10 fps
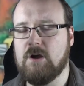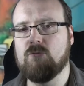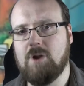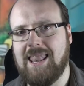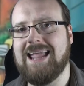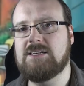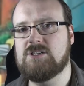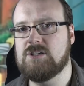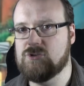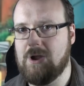relate
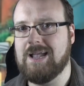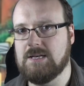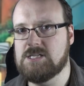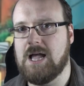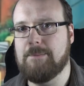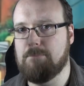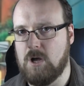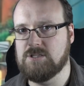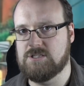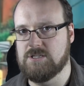to dragon-type
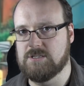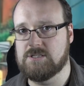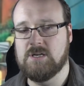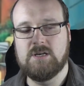monsters.